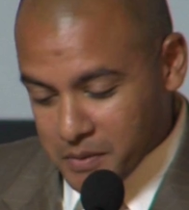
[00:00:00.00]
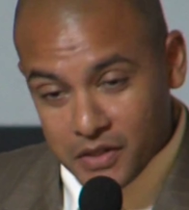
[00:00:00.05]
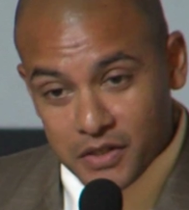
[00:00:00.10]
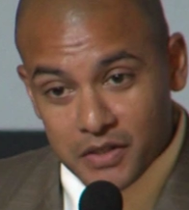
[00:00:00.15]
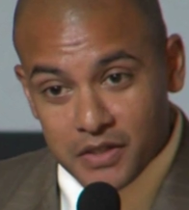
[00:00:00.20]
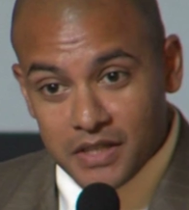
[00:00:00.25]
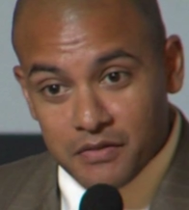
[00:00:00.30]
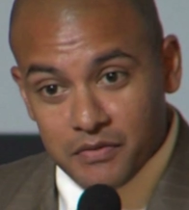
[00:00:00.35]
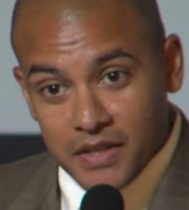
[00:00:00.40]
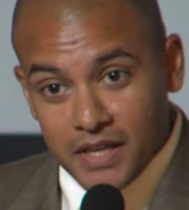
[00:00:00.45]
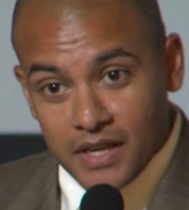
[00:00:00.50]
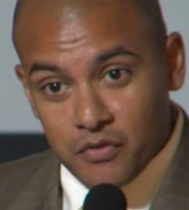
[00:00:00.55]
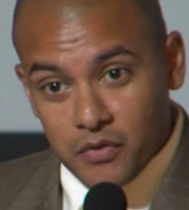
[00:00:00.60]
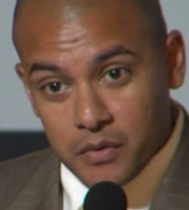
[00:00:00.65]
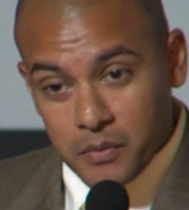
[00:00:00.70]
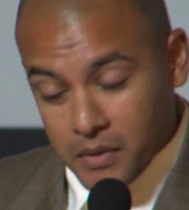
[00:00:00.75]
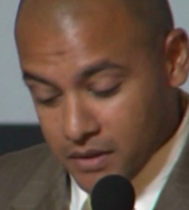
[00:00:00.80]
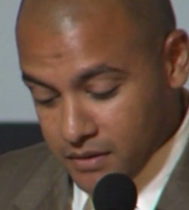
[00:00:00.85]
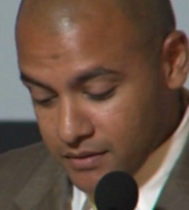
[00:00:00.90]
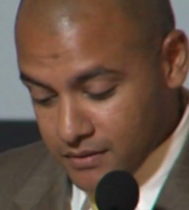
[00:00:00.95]
and good evening,
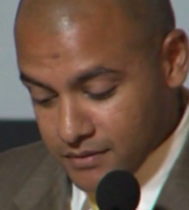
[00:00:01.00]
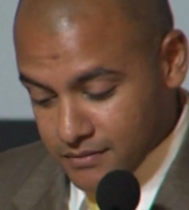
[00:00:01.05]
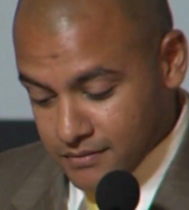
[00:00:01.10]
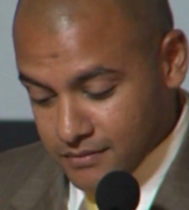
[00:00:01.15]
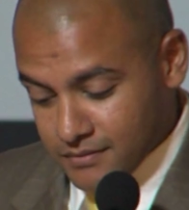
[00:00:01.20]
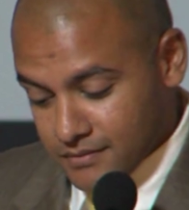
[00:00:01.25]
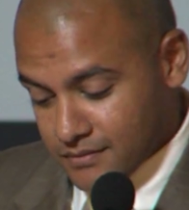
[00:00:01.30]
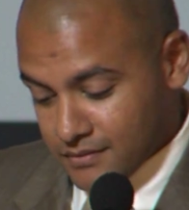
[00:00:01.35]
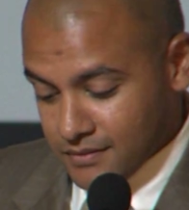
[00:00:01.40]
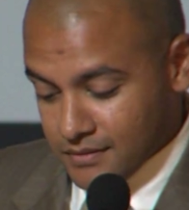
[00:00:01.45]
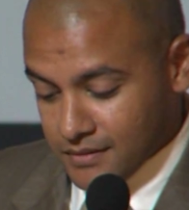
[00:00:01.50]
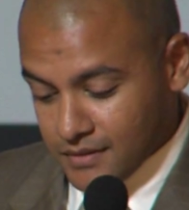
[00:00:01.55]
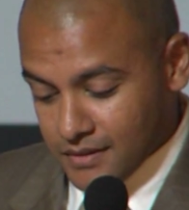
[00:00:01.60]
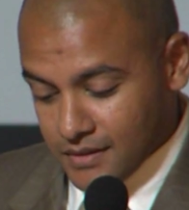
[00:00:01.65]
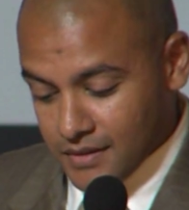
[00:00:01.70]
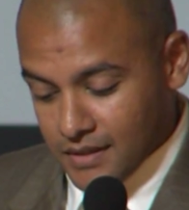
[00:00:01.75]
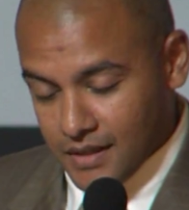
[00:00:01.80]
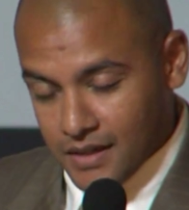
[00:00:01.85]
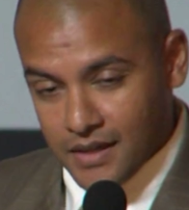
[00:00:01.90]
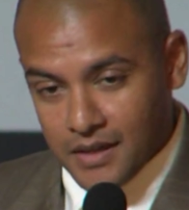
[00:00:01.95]
everyone.
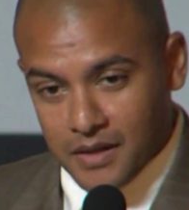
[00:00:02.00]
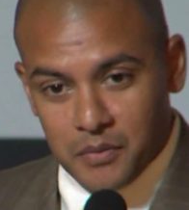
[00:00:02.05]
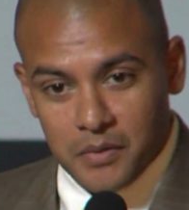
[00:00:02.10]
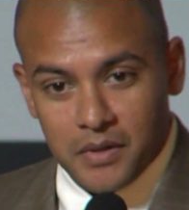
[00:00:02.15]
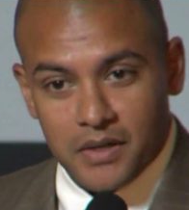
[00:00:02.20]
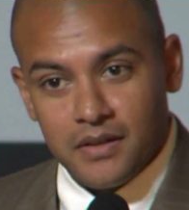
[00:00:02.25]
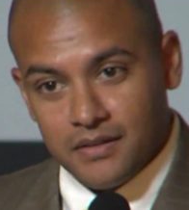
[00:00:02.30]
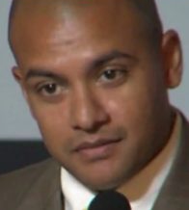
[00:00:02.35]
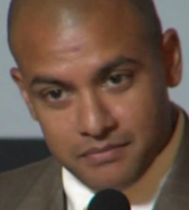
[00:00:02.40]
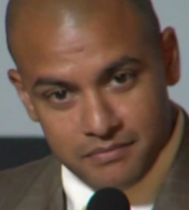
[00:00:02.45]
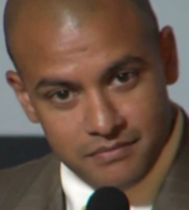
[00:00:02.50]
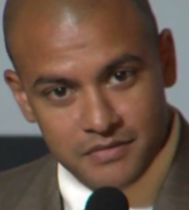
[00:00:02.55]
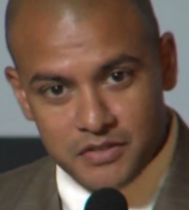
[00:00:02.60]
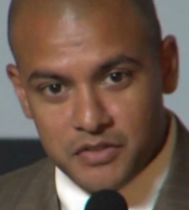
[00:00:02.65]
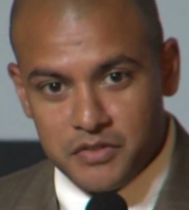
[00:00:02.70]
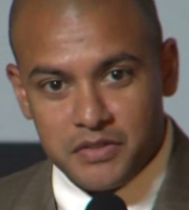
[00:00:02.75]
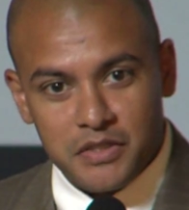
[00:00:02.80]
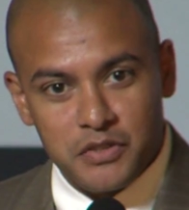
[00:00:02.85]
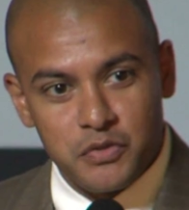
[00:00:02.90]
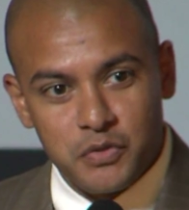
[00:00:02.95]
I want to
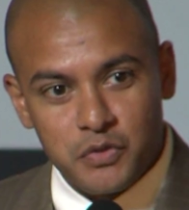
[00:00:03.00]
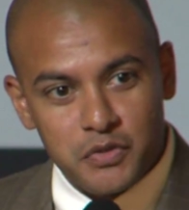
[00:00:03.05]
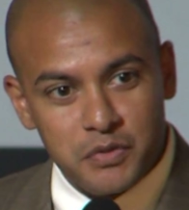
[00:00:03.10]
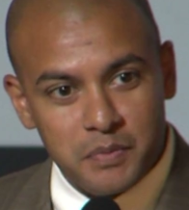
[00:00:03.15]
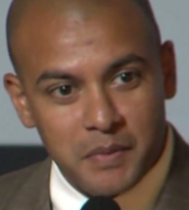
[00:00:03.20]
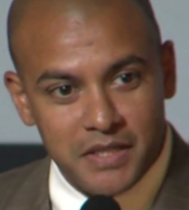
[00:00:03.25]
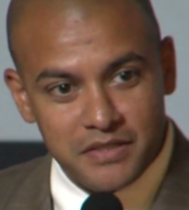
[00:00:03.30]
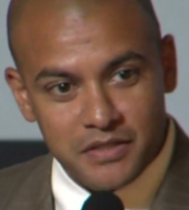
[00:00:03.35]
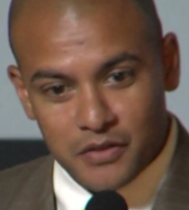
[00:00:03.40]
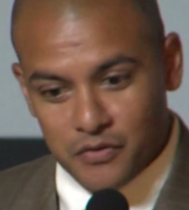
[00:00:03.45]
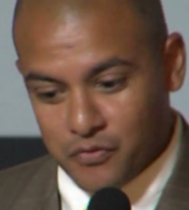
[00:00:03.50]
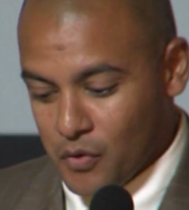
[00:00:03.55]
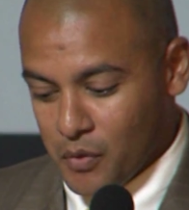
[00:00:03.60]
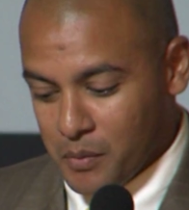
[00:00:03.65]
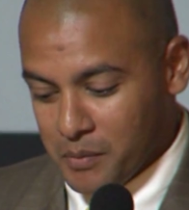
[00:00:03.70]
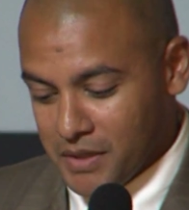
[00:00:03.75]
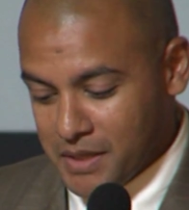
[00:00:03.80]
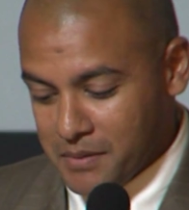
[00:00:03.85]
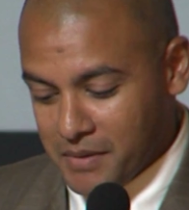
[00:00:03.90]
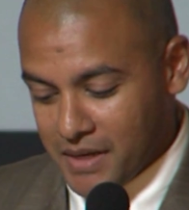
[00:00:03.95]
just introduce myself
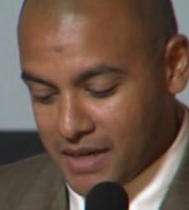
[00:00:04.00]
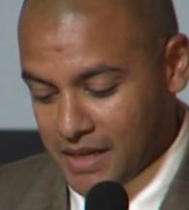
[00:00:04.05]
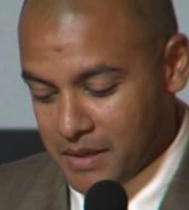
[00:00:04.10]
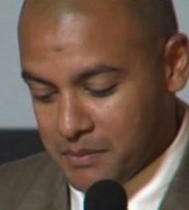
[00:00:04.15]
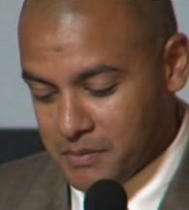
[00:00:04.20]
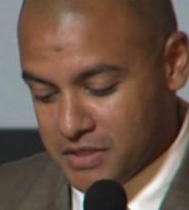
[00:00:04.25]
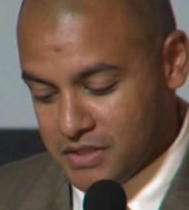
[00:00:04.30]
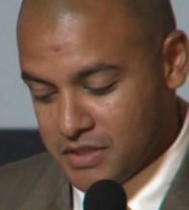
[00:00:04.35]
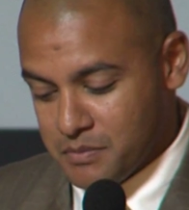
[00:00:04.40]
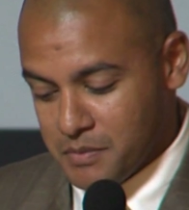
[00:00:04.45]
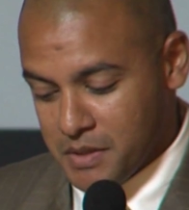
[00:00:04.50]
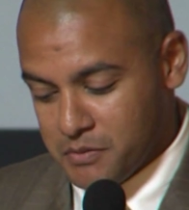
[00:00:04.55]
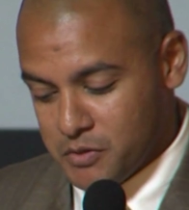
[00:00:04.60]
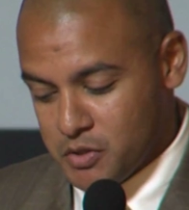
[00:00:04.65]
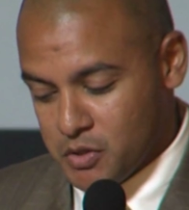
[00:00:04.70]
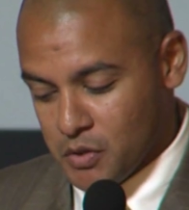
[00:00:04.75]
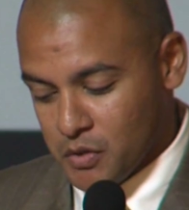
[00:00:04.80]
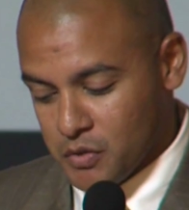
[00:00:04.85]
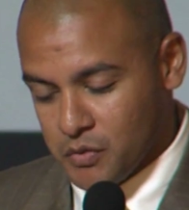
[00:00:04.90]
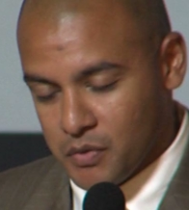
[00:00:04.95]
formally. My name is Tamim
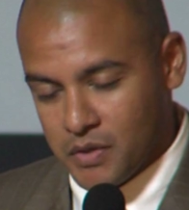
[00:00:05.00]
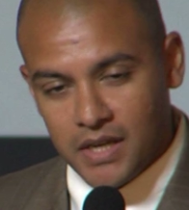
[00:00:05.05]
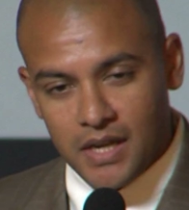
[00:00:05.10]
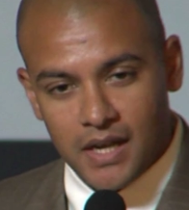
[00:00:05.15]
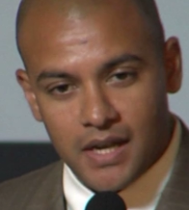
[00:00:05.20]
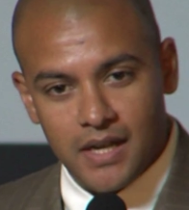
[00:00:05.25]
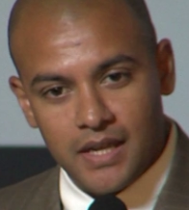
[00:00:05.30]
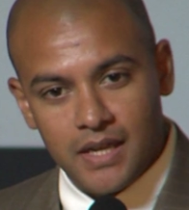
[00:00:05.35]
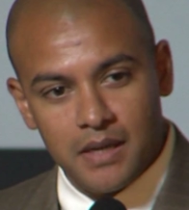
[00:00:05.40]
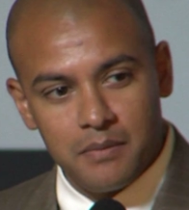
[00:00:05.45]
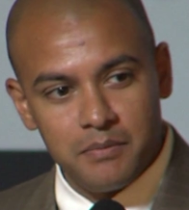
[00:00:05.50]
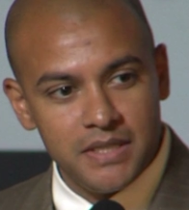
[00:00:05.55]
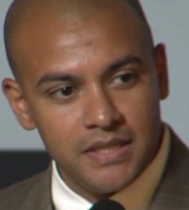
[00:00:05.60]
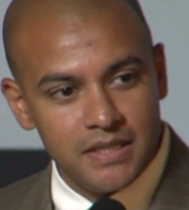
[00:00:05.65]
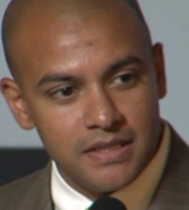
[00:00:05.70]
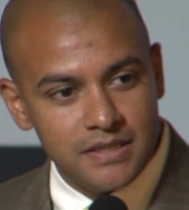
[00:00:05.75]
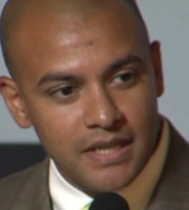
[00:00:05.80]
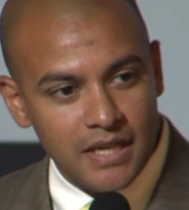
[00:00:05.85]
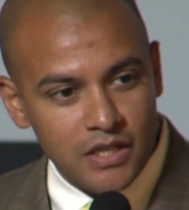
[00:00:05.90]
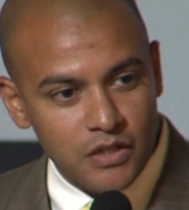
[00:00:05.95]
Chowdhury. I am the
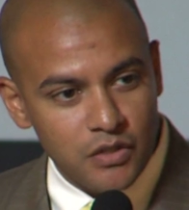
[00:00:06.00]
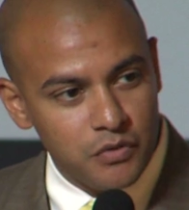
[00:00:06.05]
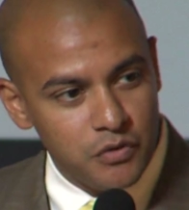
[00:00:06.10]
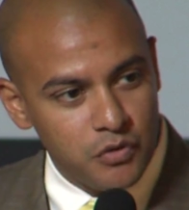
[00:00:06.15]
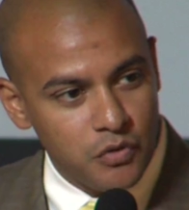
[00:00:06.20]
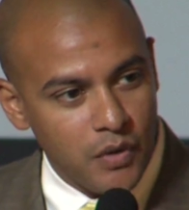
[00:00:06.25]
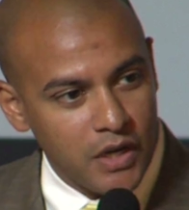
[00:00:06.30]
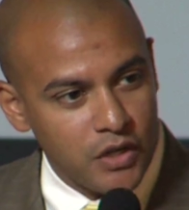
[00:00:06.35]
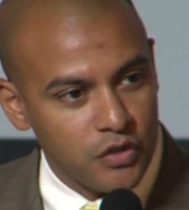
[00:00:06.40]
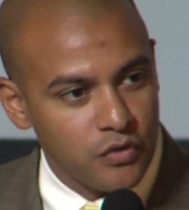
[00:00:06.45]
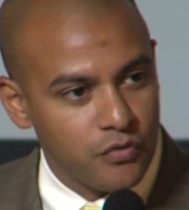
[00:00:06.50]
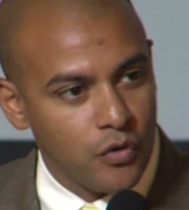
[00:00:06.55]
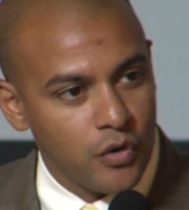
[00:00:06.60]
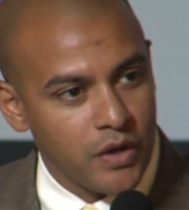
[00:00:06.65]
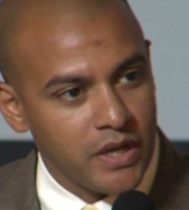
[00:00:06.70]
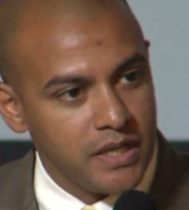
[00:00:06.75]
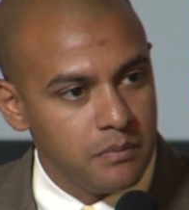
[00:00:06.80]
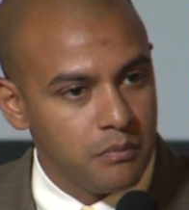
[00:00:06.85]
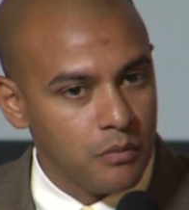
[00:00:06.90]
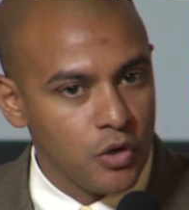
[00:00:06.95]
Executive Director for
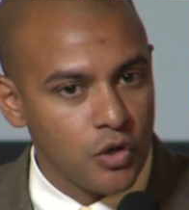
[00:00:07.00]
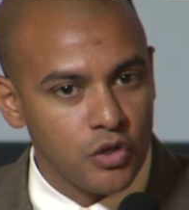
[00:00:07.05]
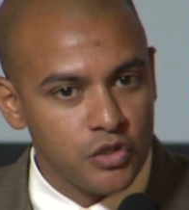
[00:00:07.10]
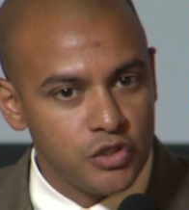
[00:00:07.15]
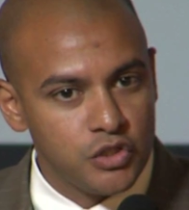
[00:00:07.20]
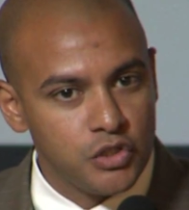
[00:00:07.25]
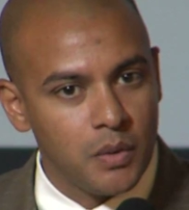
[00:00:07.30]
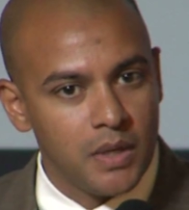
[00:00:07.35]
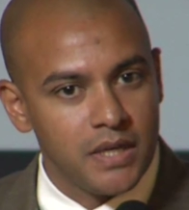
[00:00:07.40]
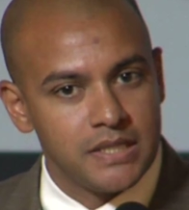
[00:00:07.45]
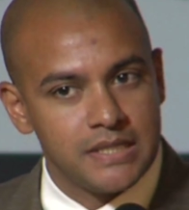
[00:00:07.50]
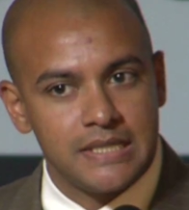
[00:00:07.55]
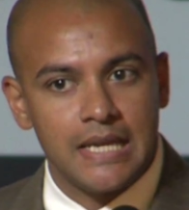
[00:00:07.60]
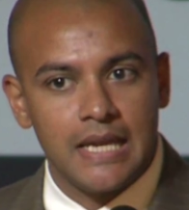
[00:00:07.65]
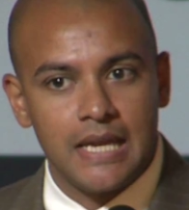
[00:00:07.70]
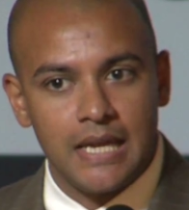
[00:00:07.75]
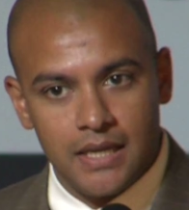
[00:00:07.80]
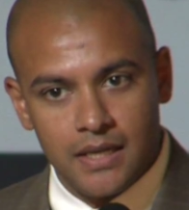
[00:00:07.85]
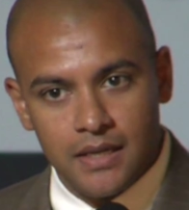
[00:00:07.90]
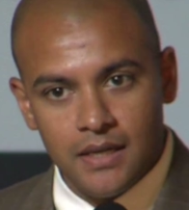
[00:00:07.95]
Emerge
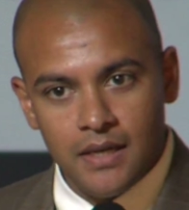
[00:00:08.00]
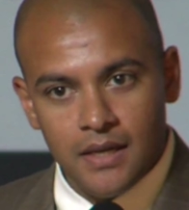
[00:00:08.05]
USA.